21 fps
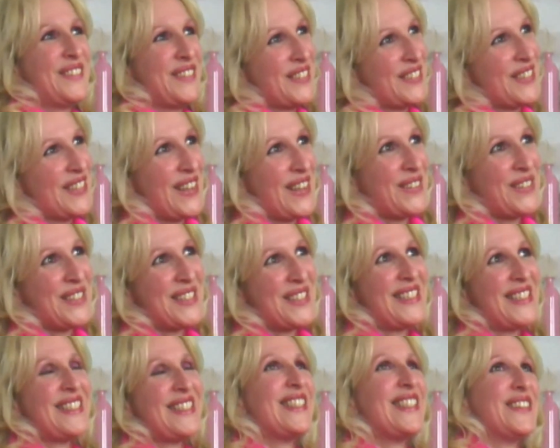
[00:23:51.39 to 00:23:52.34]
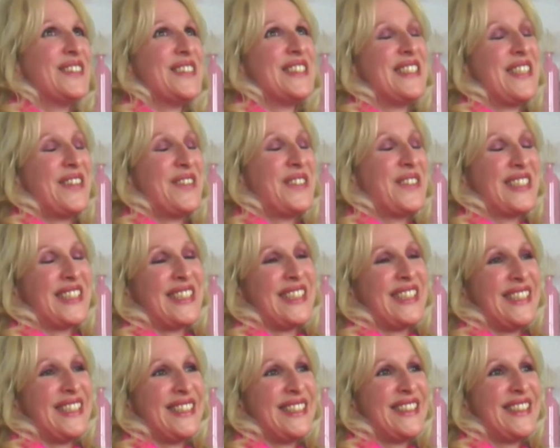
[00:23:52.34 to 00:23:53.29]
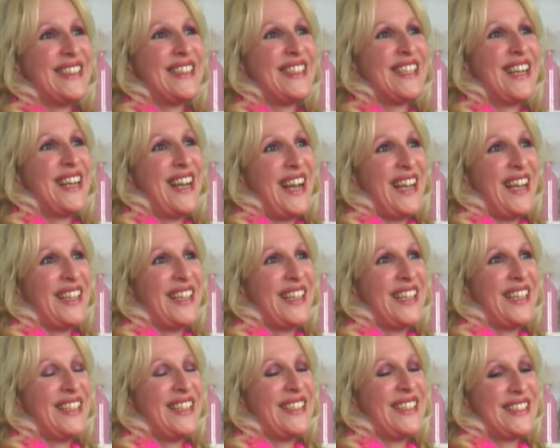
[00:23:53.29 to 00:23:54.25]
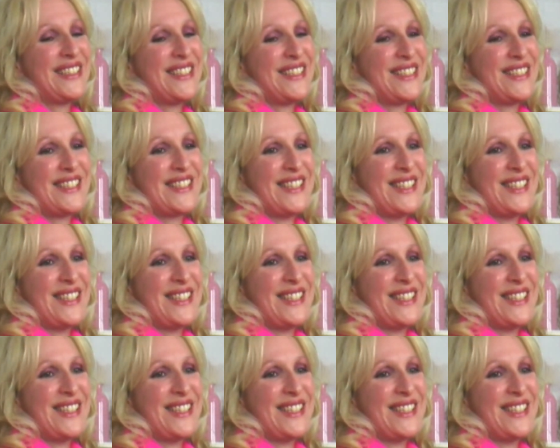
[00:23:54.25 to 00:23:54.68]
So that was definitely a highlight. It's